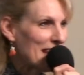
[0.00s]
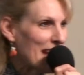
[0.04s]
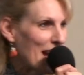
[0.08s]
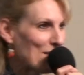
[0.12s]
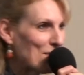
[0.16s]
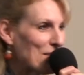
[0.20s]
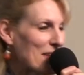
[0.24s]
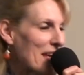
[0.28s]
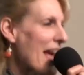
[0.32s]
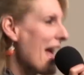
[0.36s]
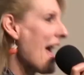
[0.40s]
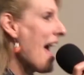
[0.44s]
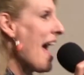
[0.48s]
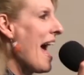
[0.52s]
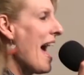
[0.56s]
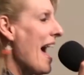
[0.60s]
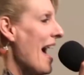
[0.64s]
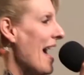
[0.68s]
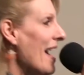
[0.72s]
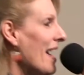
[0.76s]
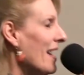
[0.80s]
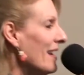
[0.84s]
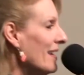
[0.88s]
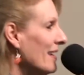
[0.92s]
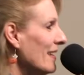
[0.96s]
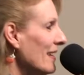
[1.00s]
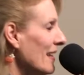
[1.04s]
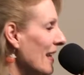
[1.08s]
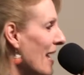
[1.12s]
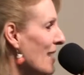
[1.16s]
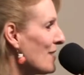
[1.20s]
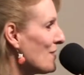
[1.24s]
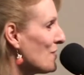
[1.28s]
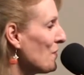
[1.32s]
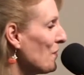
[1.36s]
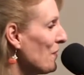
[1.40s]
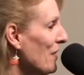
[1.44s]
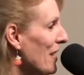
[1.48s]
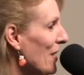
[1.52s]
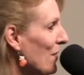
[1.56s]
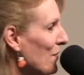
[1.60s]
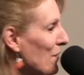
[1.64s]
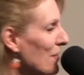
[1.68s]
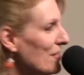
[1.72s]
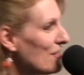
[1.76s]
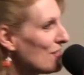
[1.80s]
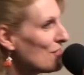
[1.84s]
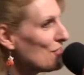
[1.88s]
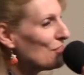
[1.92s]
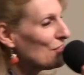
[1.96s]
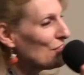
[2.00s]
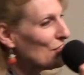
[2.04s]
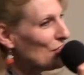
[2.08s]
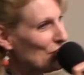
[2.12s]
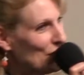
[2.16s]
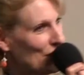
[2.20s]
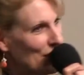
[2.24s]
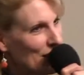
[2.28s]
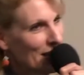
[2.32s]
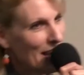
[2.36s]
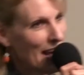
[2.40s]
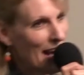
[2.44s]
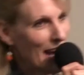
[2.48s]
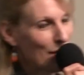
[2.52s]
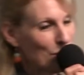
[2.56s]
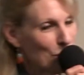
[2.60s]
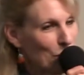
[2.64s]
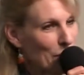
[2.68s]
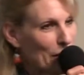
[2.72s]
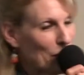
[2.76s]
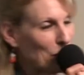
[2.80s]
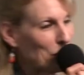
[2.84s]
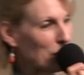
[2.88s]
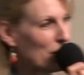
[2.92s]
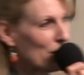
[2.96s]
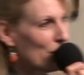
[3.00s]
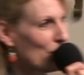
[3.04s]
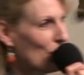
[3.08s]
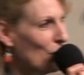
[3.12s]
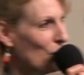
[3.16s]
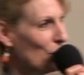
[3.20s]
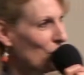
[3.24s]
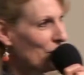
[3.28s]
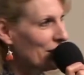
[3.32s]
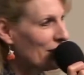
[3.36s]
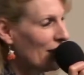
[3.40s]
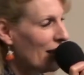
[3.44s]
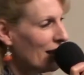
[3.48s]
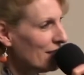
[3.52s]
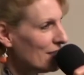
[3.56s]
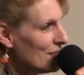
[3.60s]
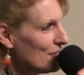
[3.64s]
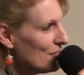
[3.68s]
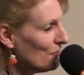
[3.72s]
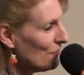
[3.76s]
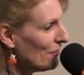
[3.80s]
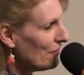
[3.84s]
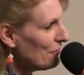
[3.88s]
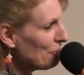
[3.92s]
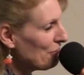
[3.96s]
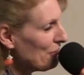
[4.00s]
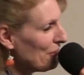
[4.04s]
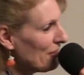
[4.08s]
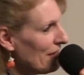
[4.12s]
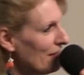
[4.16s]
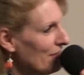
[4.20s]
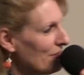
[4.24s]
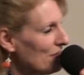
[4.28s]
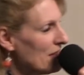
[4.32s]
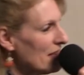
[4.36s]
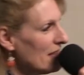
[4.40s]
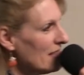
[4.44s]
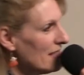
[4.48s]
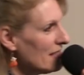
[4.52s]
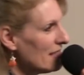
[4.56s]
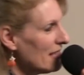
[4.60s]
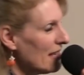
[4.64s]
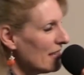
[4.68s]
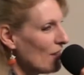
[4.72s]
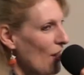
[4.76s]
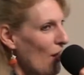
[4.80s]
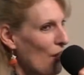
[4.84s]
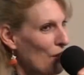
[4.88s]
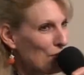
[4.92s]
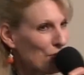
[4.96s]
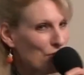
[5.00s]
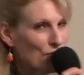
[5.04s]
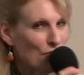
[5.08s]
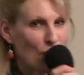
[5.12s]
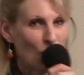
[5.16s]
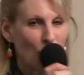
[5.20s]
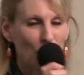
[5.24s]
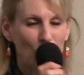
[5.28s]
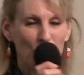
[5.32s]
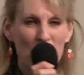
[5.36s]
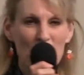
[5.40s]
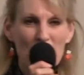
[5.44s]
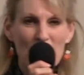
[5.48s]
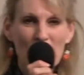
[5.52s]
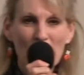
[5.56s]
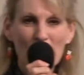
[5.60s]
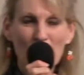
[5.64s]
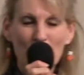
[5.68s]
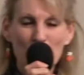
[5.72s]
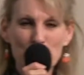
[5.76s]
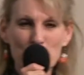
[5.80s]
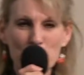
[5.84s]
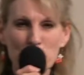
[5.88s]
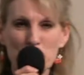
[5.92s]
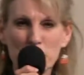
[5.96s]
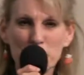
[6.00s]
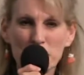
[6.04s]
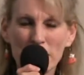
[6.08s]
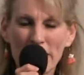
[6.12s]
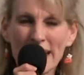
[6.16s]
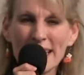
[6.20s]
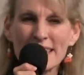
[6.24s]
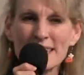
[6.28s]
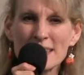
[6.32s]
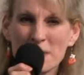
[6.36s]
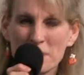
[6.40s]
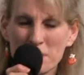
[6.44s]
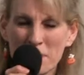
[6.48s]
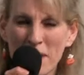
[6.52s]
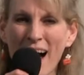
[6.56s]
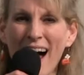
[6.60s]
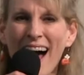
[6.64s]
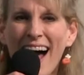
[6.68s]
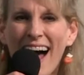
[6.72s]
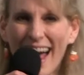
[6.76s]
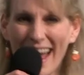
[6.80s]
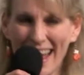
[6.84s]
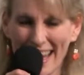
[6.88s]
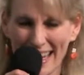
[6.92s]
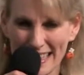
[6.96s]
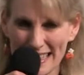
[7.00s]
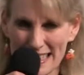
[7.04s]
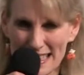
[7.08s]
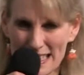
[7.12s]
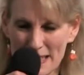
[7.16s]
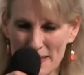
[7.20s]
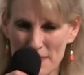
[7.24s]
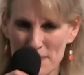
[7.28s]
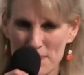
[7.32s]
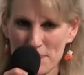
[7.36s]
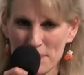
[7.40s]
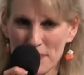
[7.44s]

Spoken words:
that we had last week was to look at where we are holding on to unforgiveness and also to bring to mind